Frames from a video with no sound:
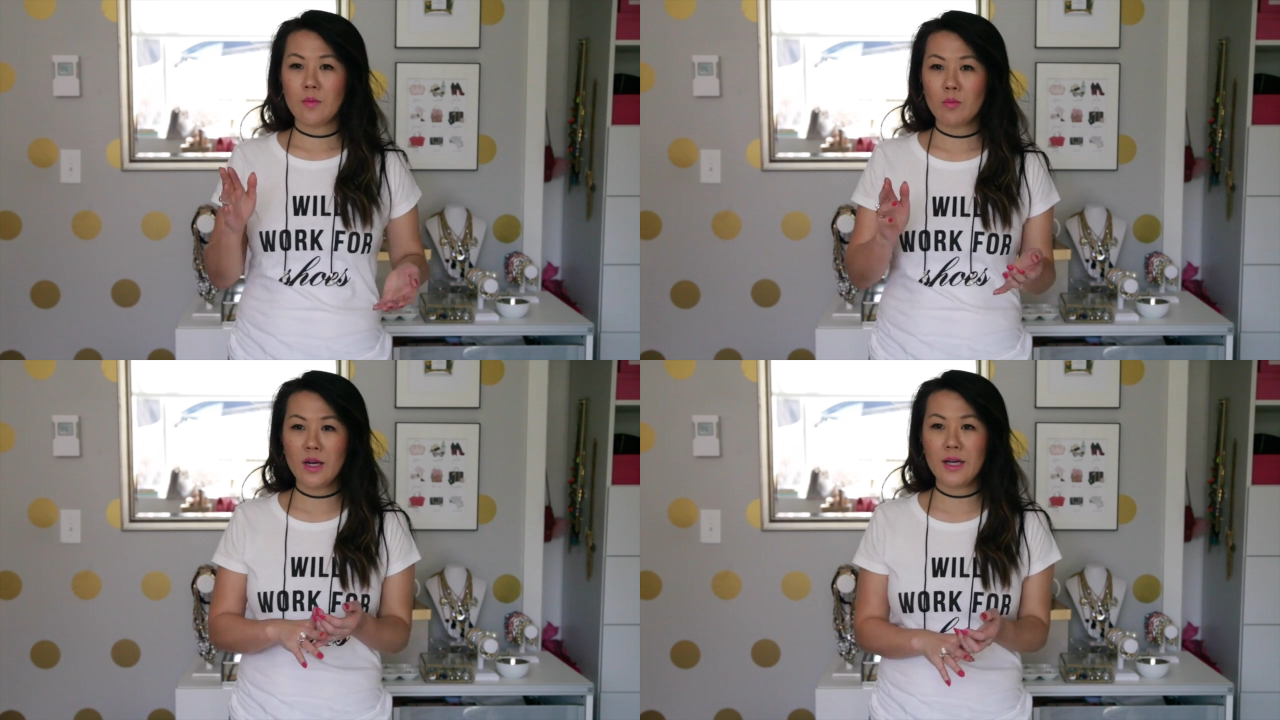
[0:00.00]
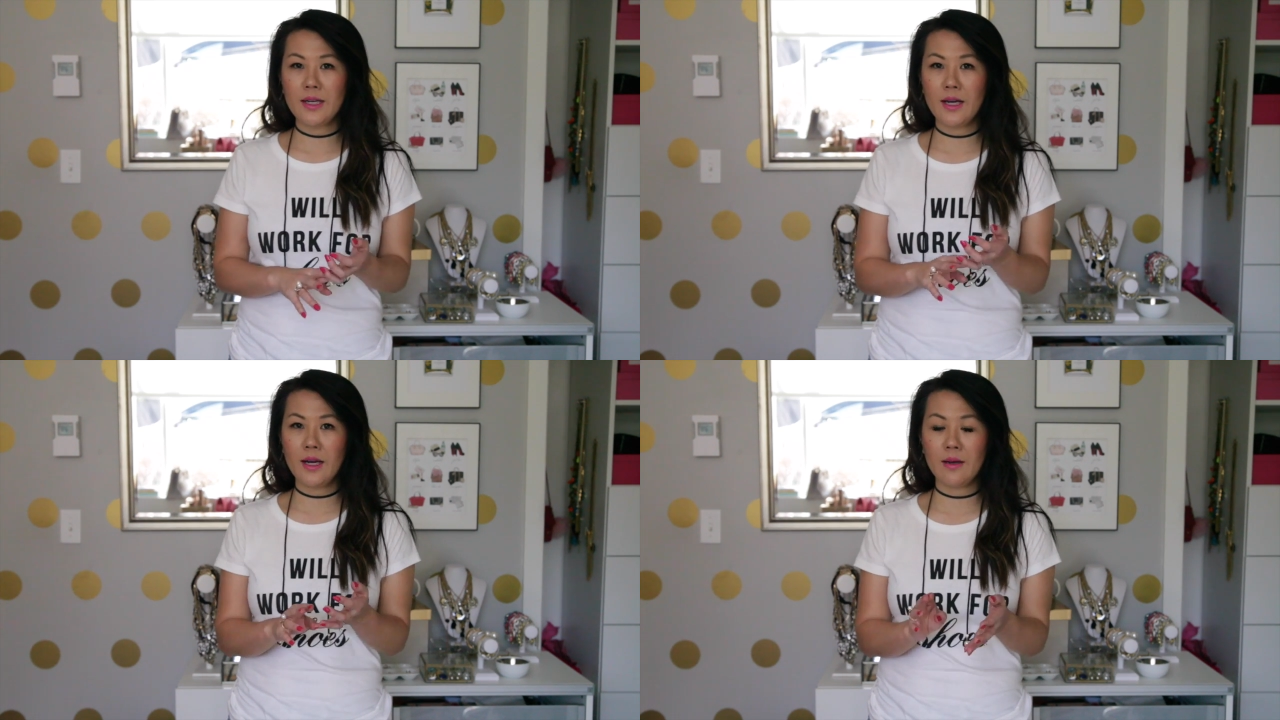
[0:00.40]

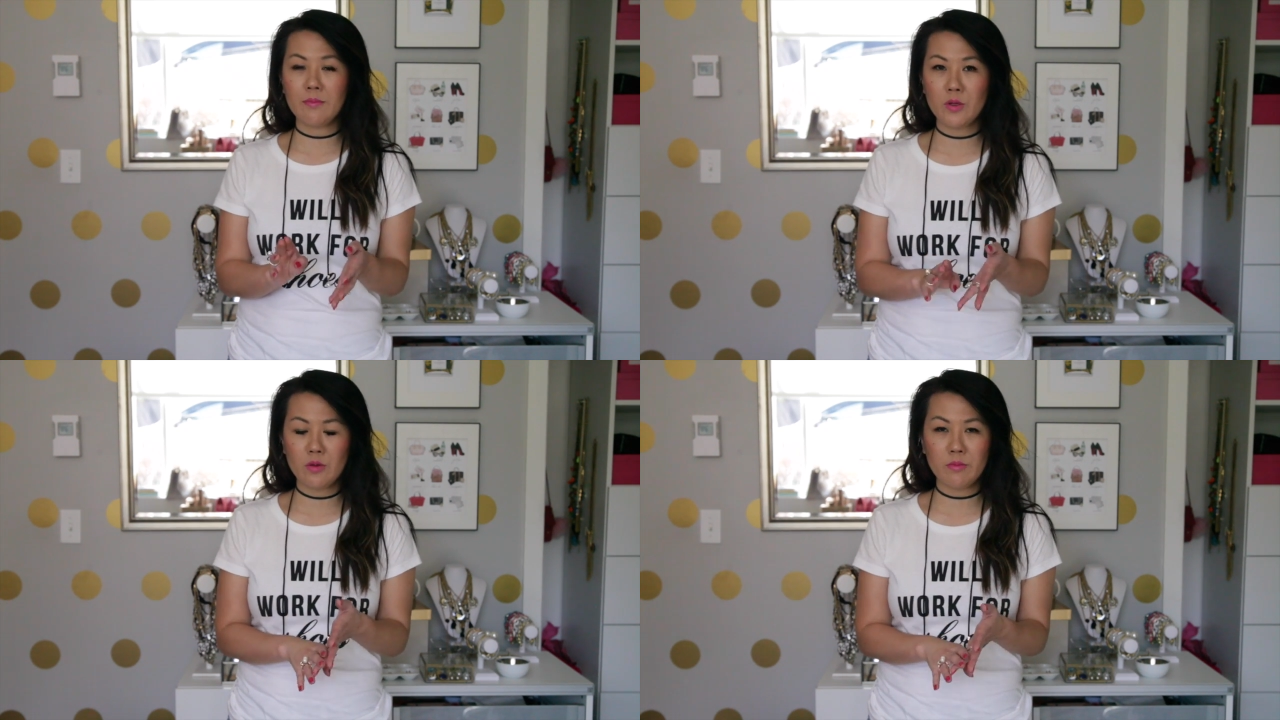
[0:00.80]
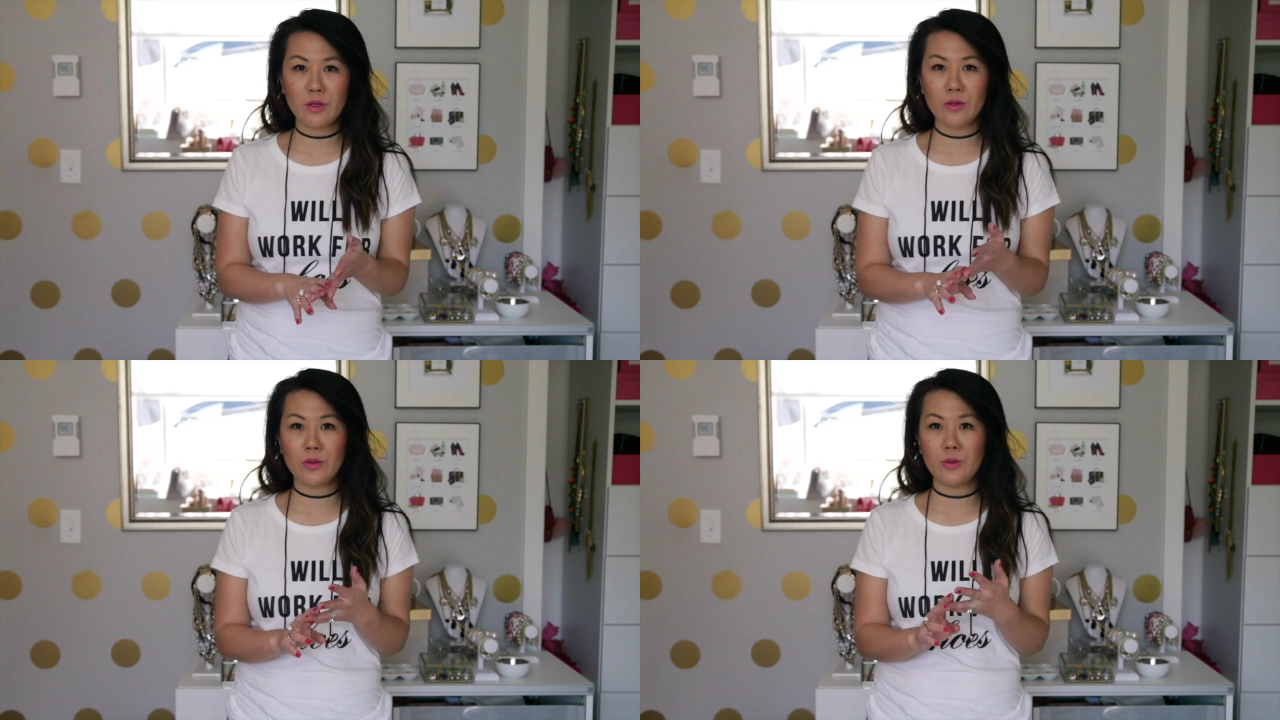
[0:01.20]
Prada, Miu
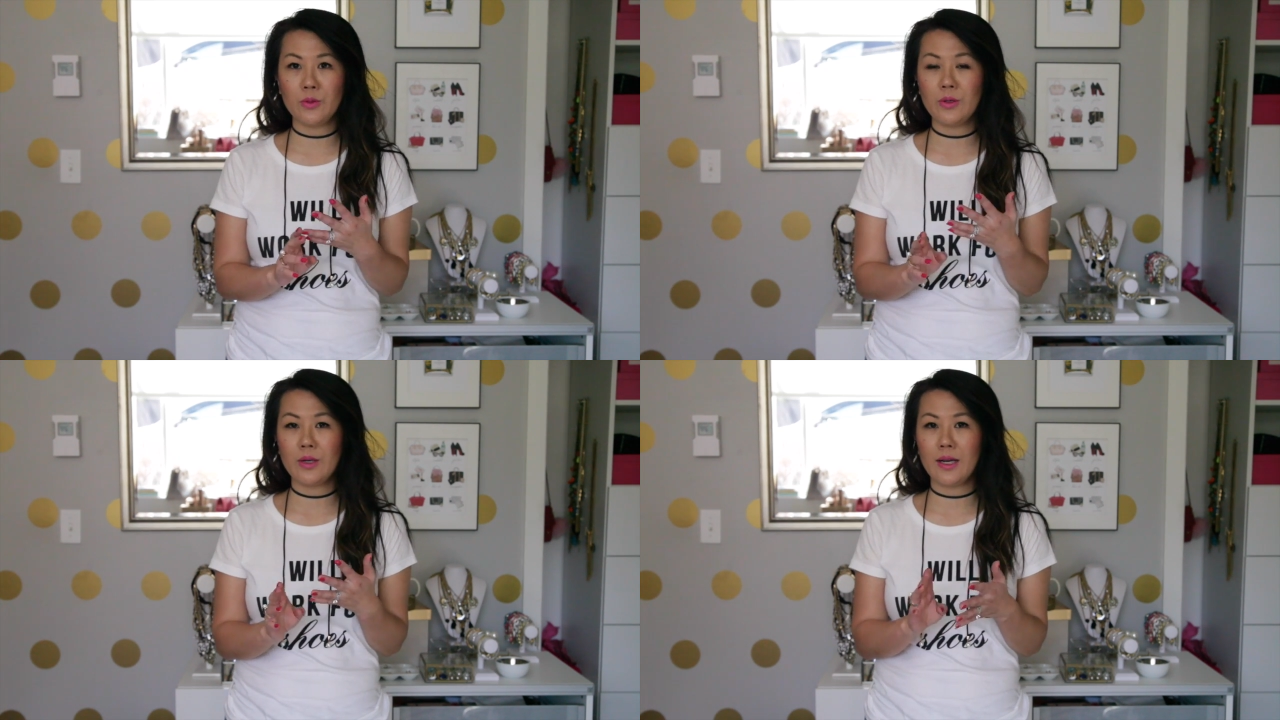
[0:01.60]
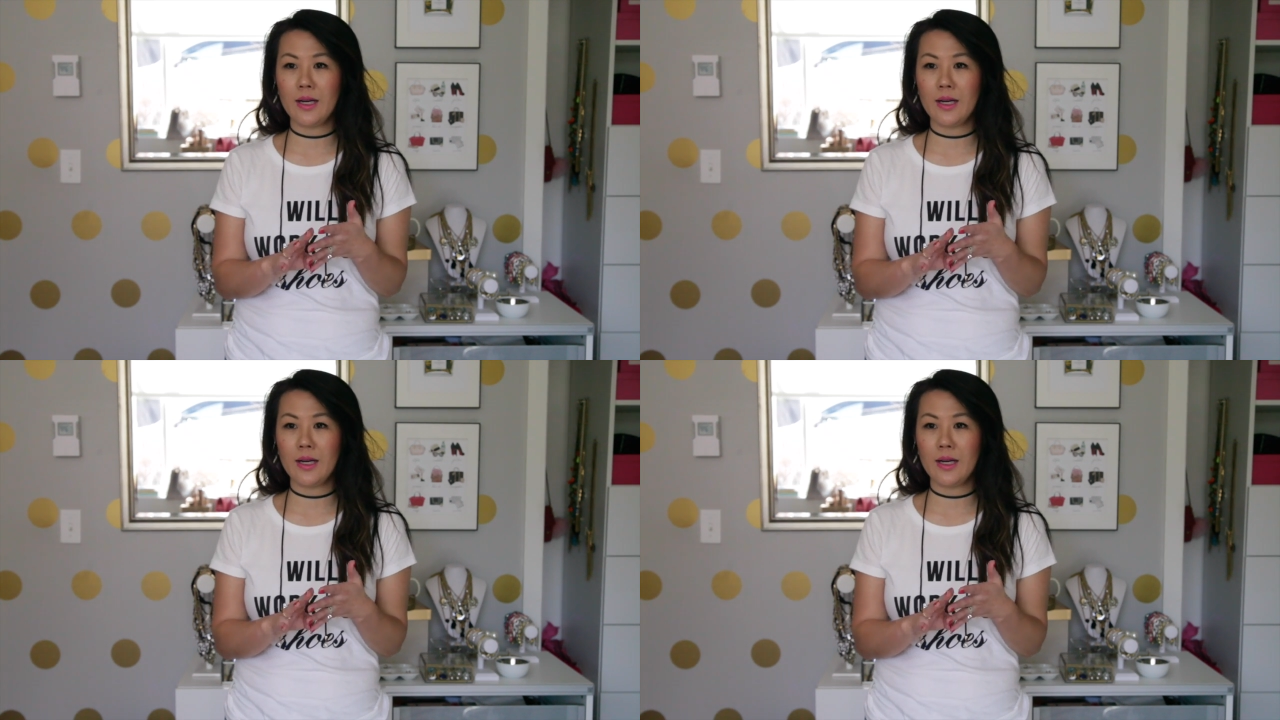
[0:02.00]
Miu,